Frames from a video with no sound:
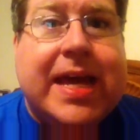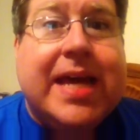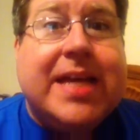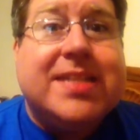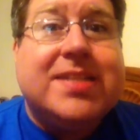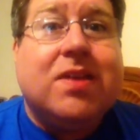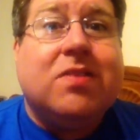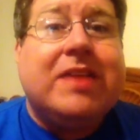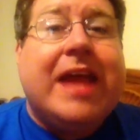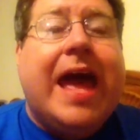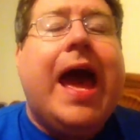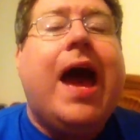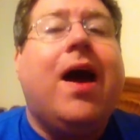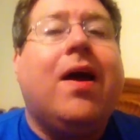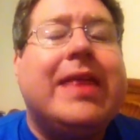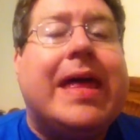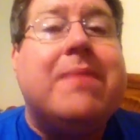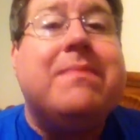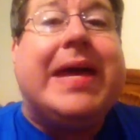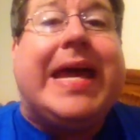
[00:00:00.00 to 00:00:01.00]
So now
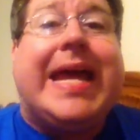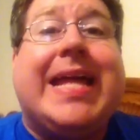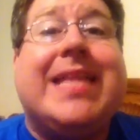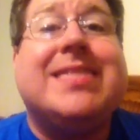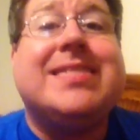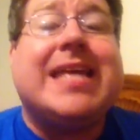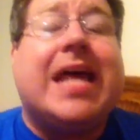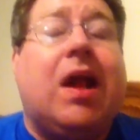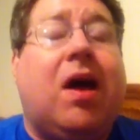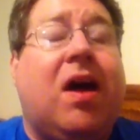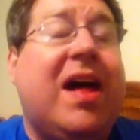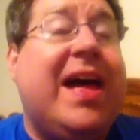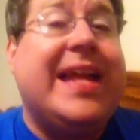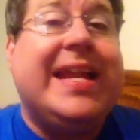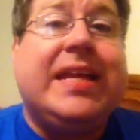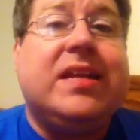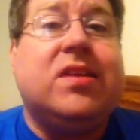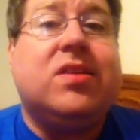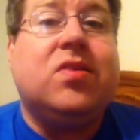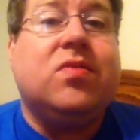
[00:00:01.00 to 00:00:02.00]
that means that all I
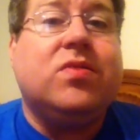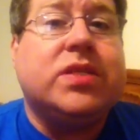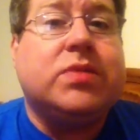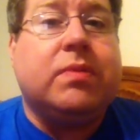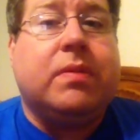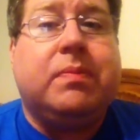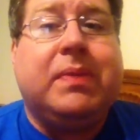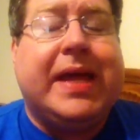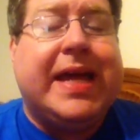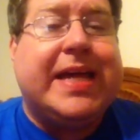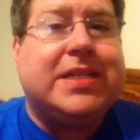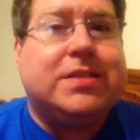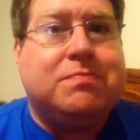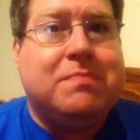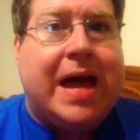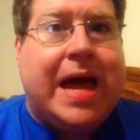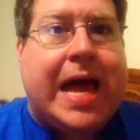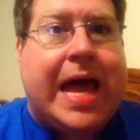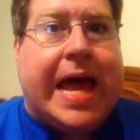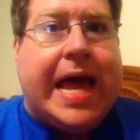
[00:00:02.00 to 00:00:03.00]
need to do is replace
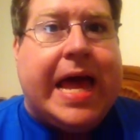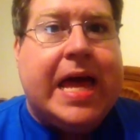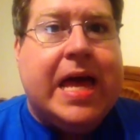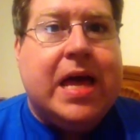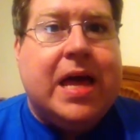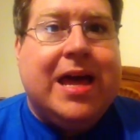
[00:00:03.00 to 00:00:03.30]
my